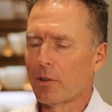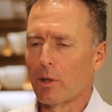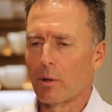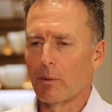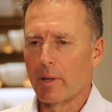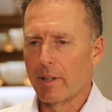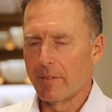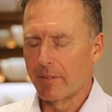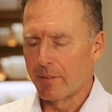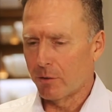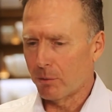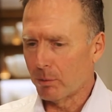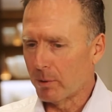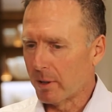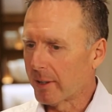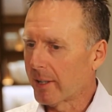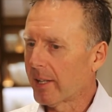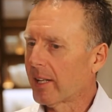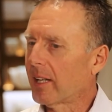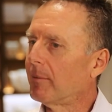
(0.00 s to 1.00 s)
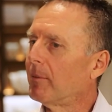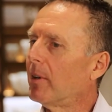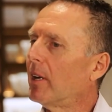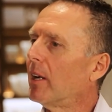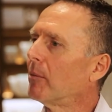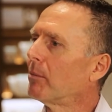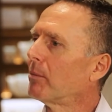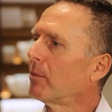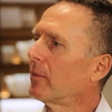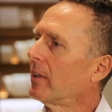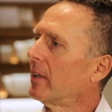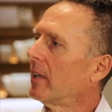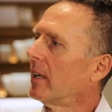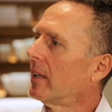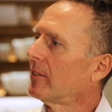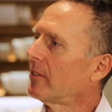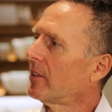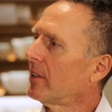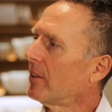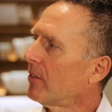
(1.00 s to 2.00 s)
So when this one came up,
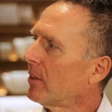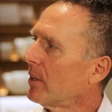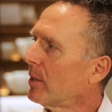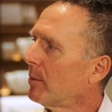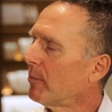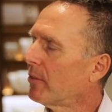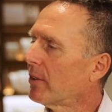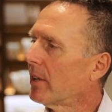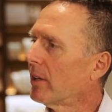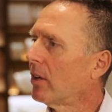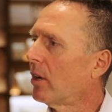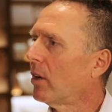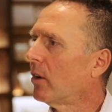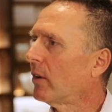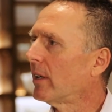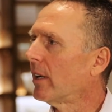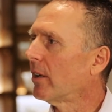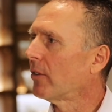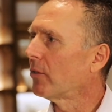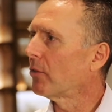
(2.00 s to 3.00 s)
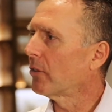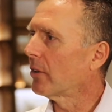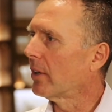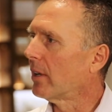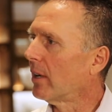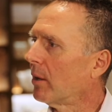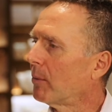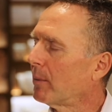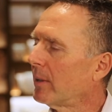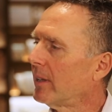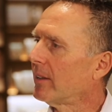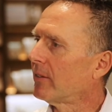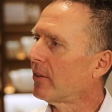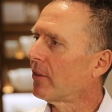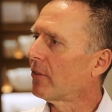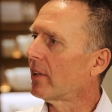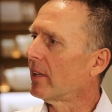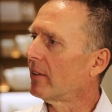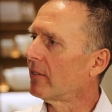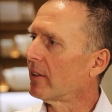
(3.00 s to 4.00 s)
the IT team said, oh yes, we need
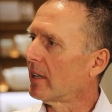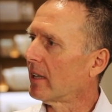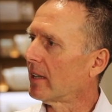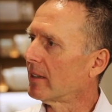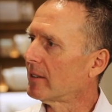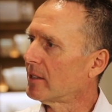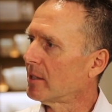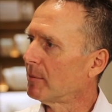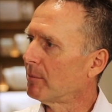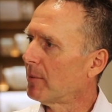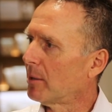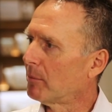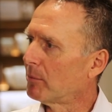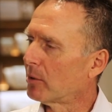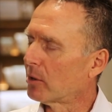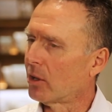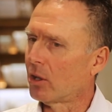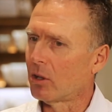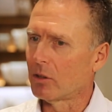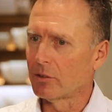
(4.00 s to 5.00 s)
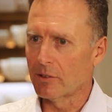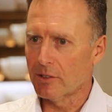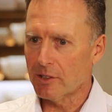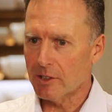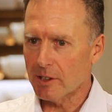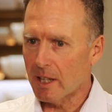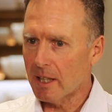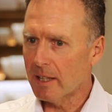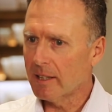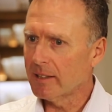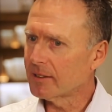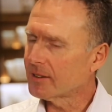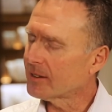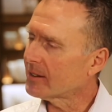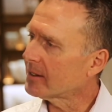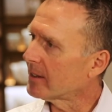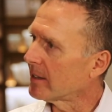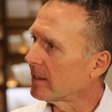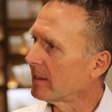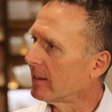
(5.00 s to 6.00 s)
to send an IT member on site
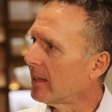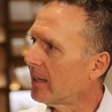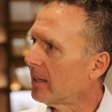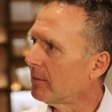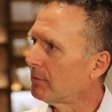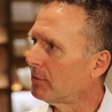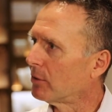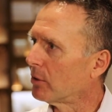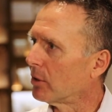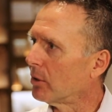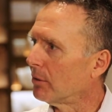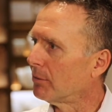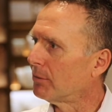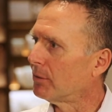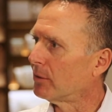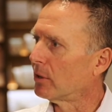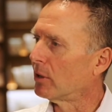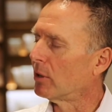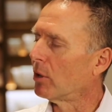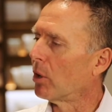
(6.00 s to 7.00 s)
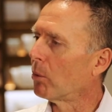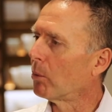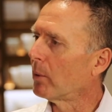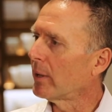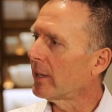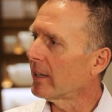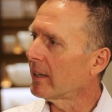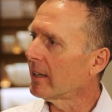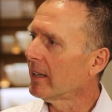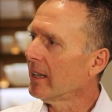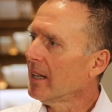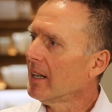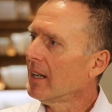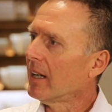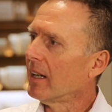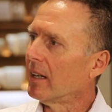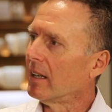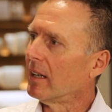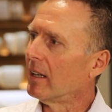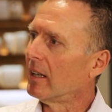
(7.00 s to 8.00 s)
to sit there for a week
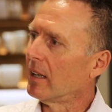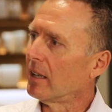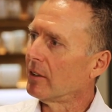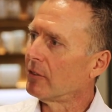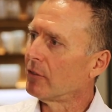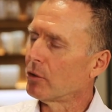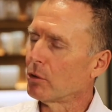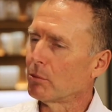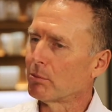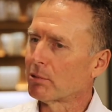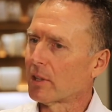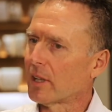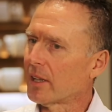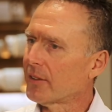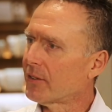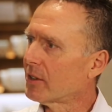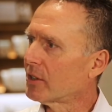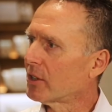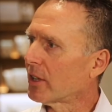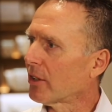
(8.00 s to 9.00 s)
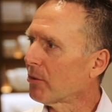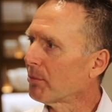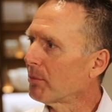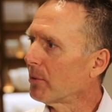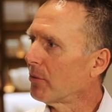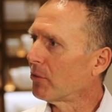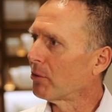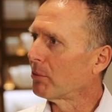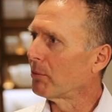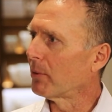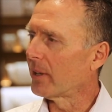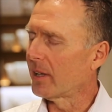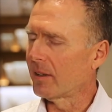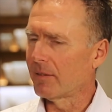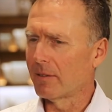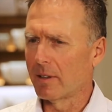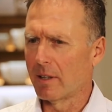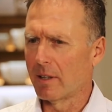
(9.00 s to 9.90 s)
and do price adjustments and whatever.